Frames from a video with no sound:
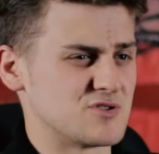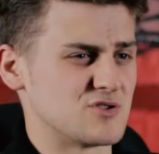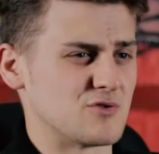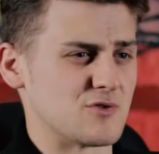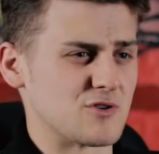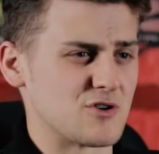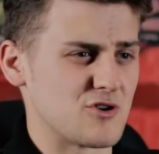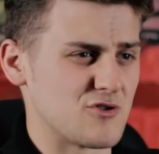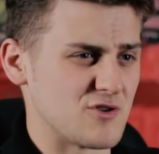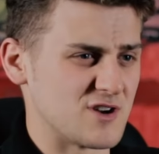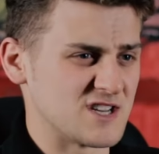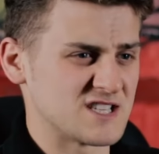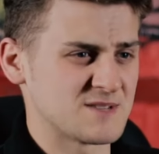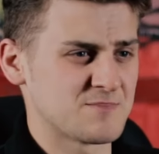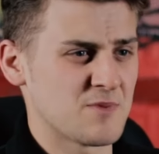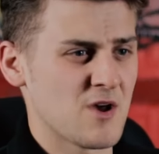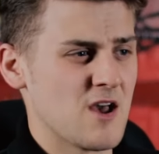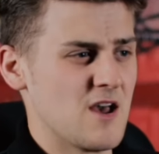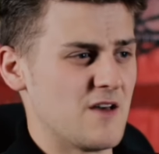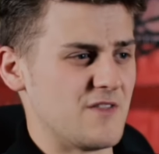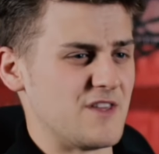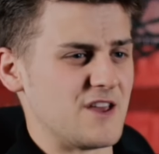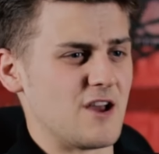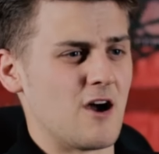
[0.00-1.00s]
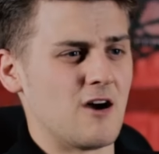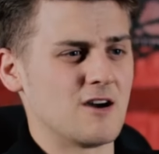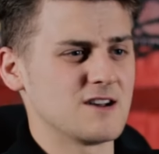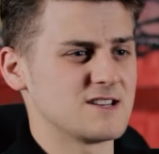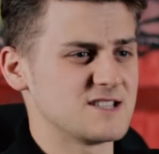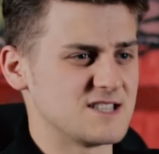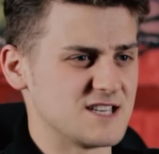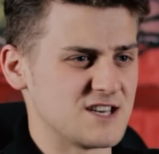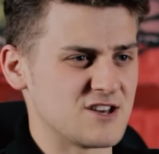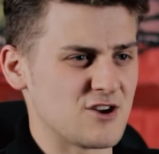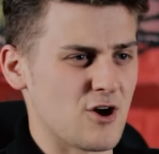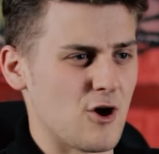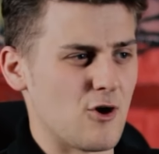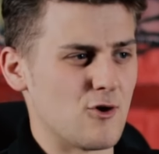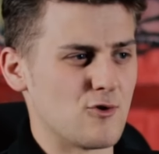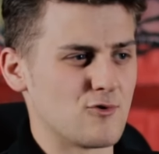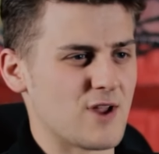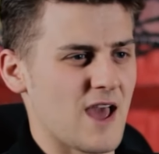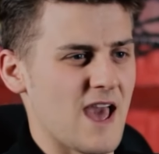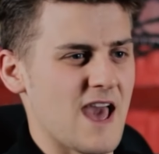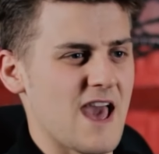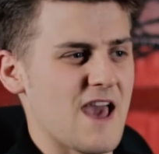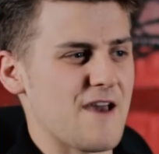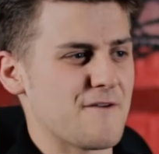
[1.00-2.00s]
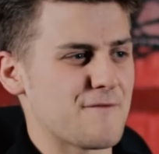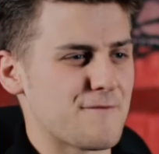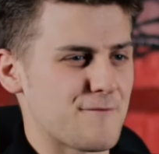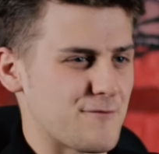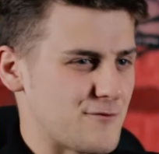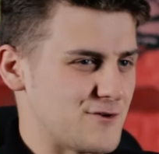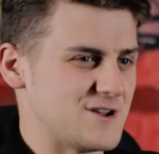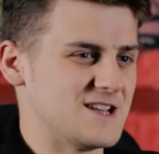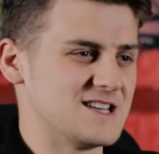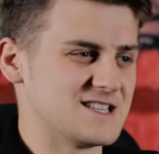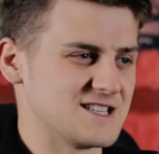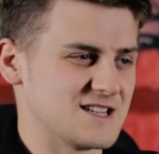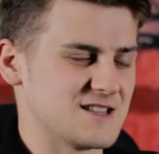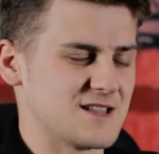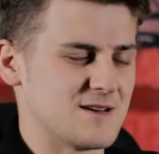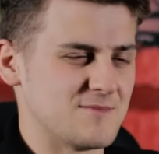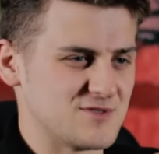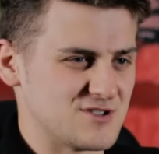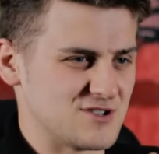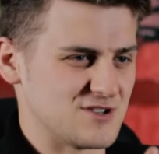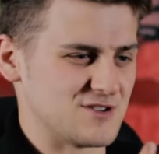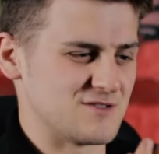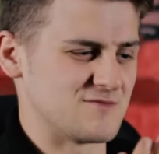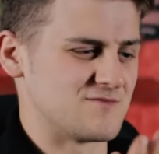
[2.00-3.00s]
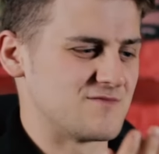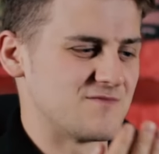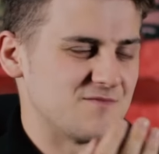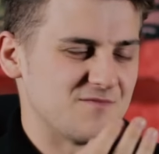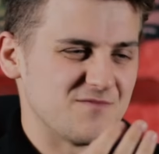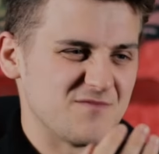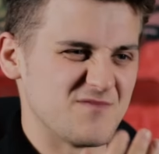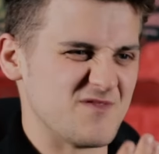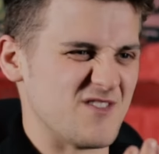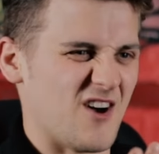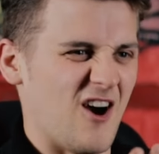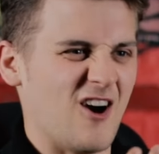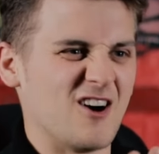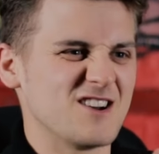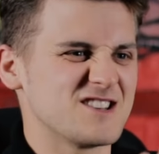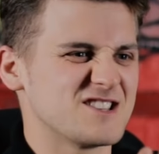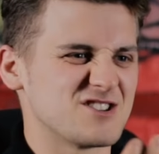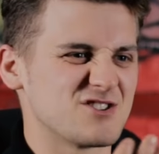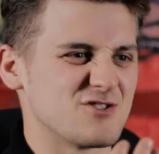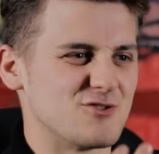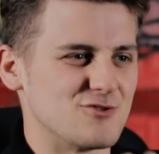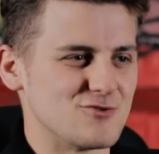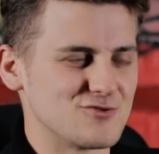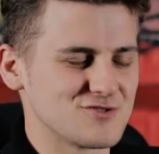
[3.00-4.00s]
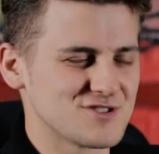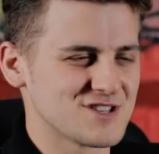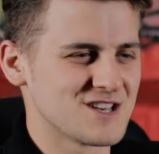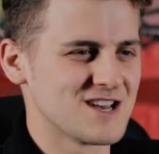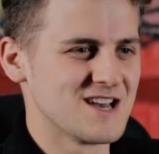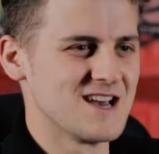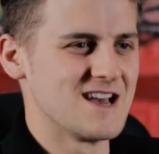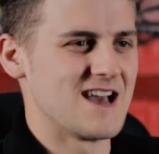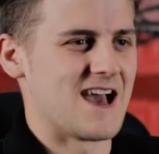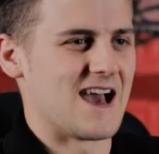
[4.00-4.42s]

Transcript: them to a crisp, the icy cold air freezing them to icicles,